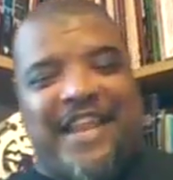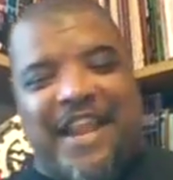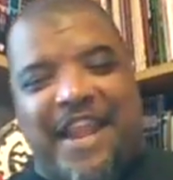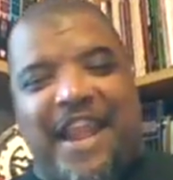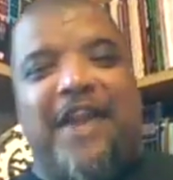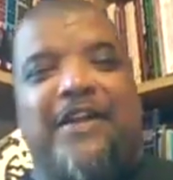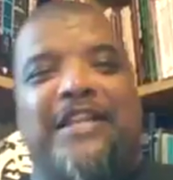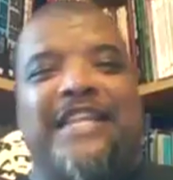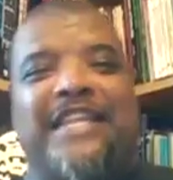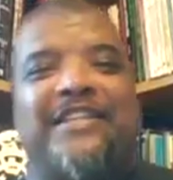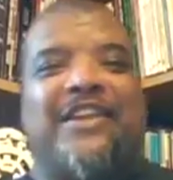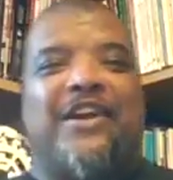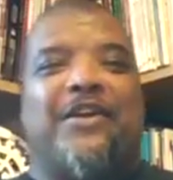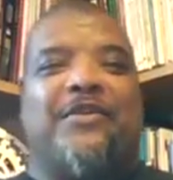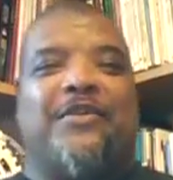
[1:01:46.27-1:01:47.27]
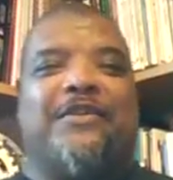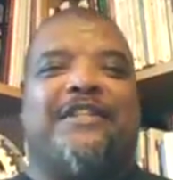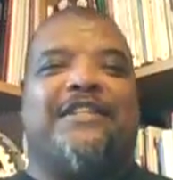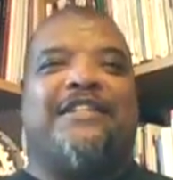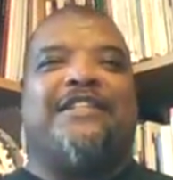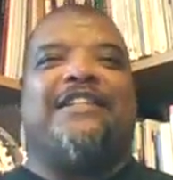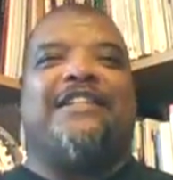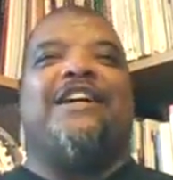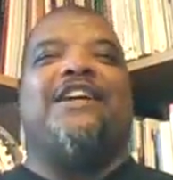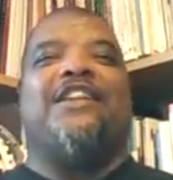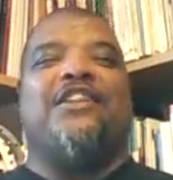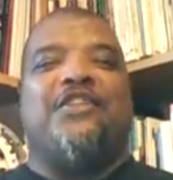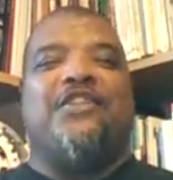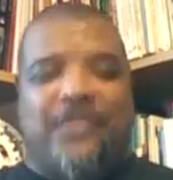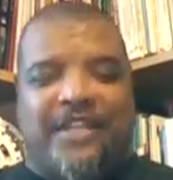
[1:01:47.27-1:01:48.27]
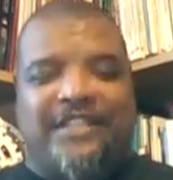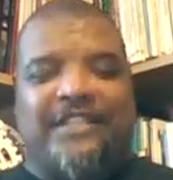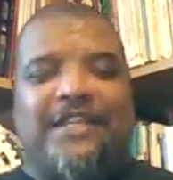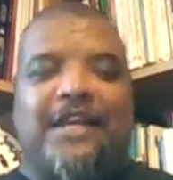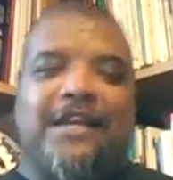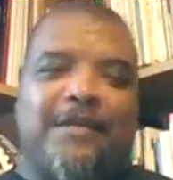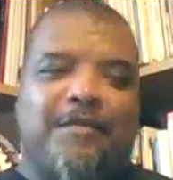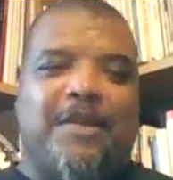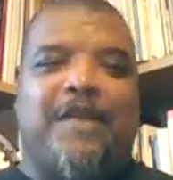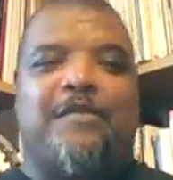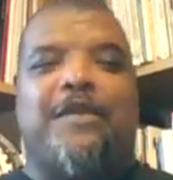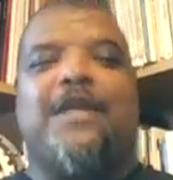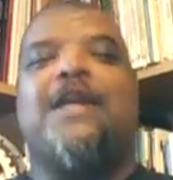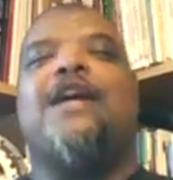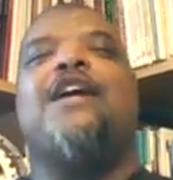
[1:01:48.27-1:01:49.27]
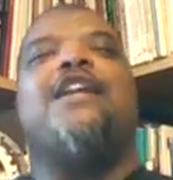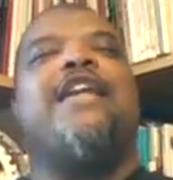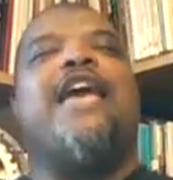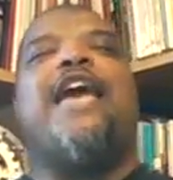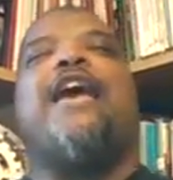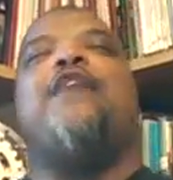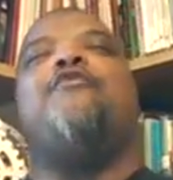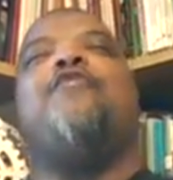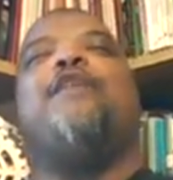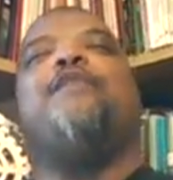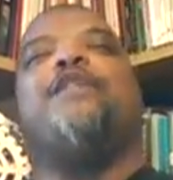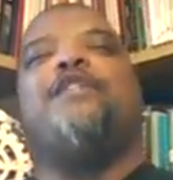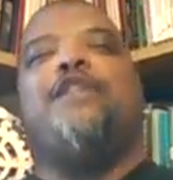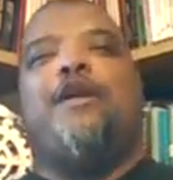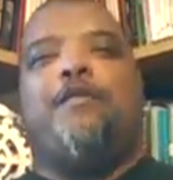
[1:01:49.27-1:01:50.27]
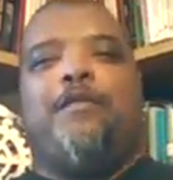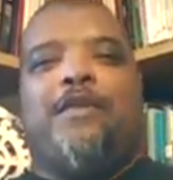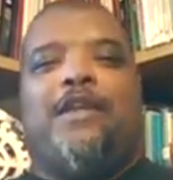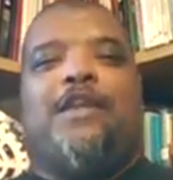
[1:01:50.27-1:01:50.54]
Now let's go. I'm going to do this tuck above. Yeah, rubbish jump.